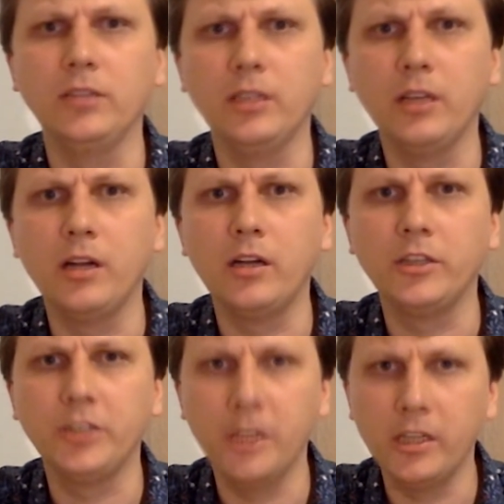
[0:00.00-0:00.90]
that are
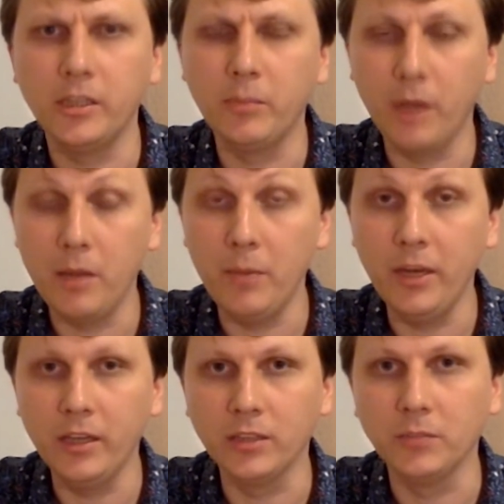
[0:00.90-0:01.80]
shared by
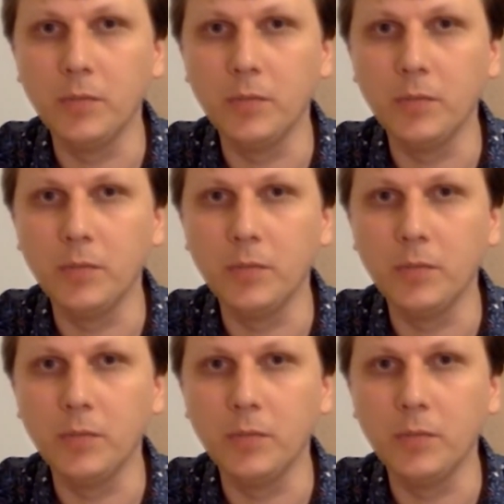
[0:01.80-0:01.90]
millions,